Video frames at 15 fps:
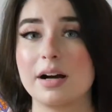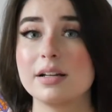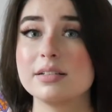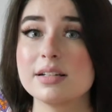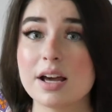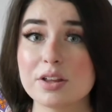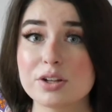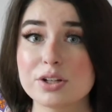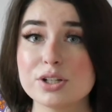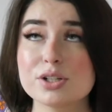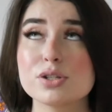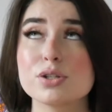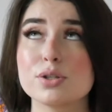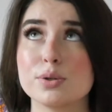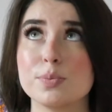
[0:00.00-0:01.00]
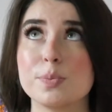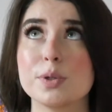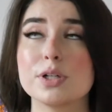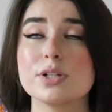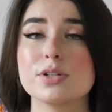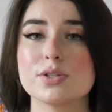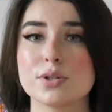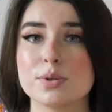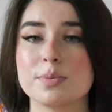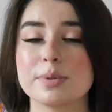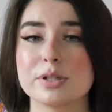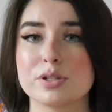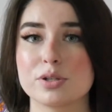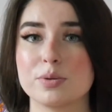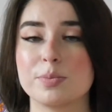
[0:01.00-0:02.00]
Another super
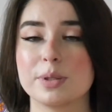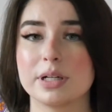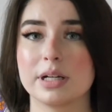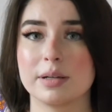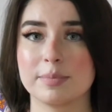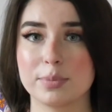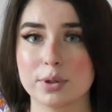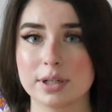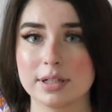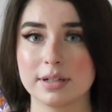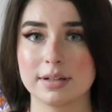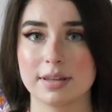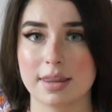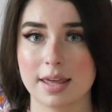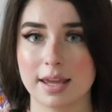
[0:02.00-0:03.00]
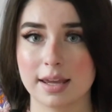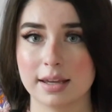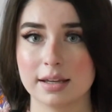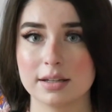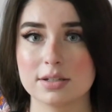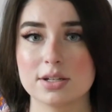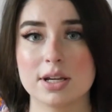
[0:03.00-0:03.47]
important thing